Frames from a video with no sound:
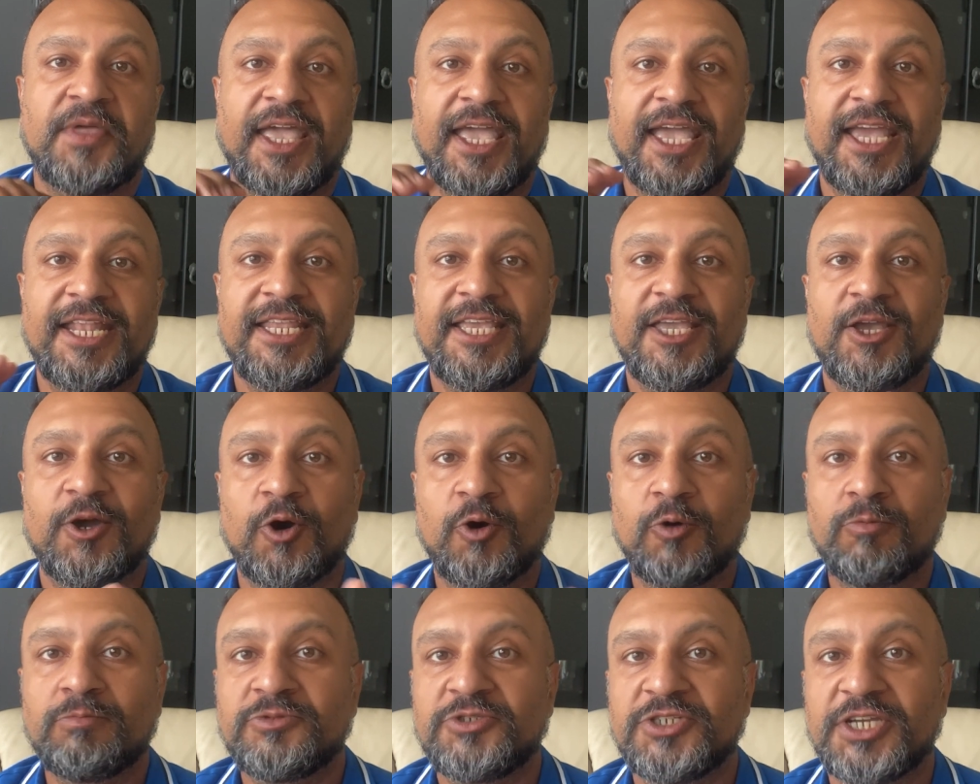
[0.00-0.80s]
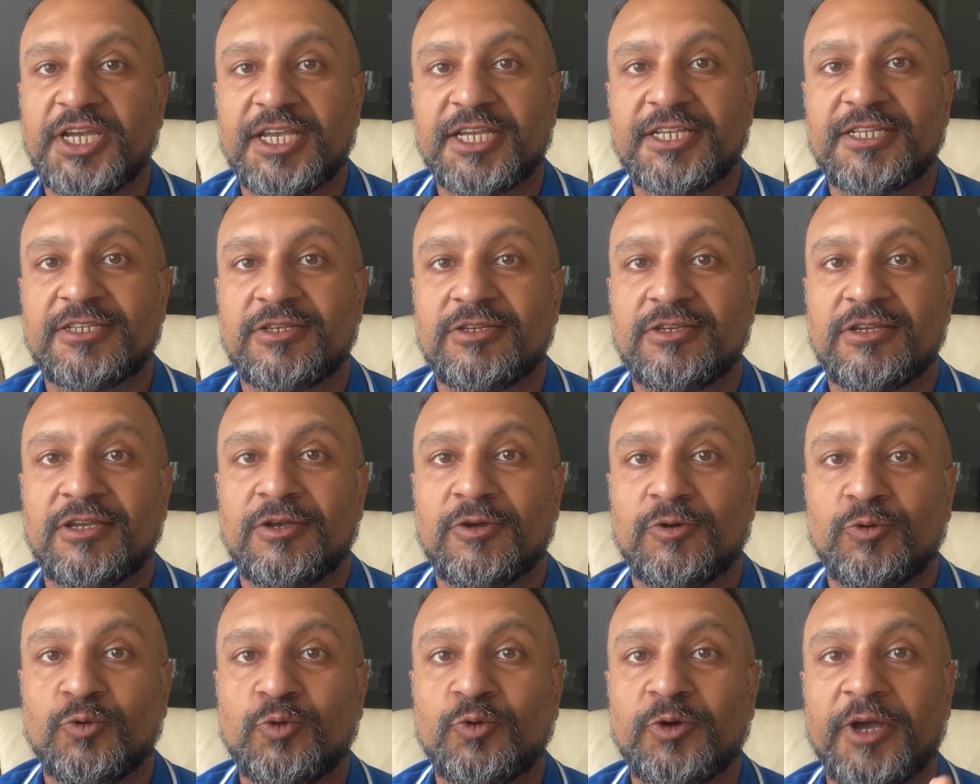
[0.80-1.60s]
any object,
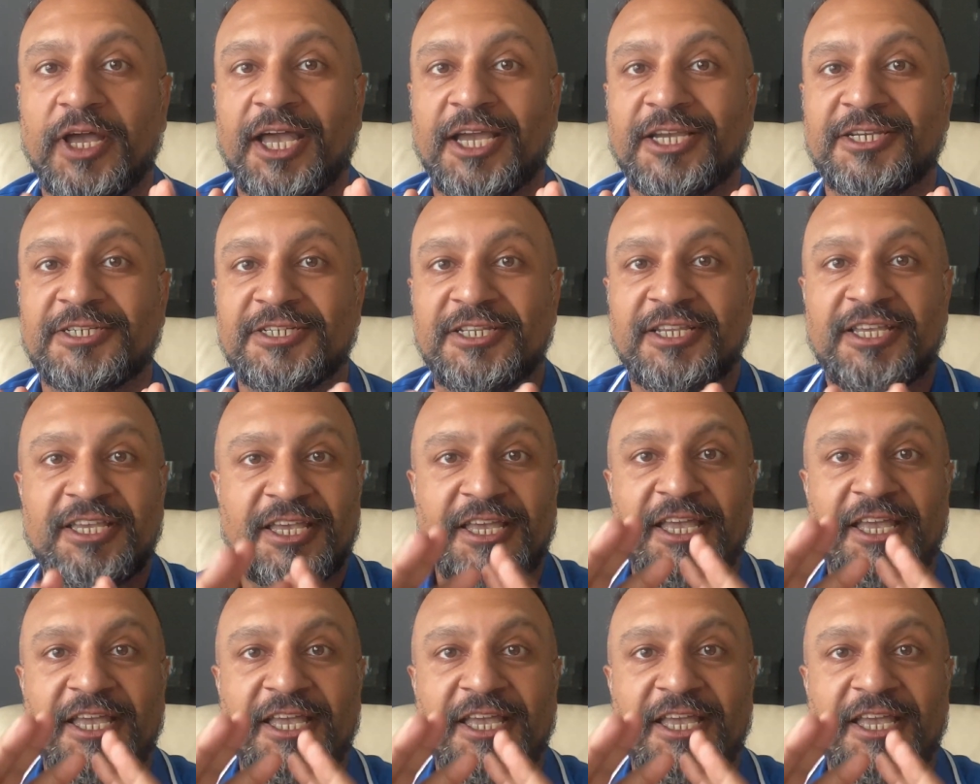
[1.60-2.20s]
or actually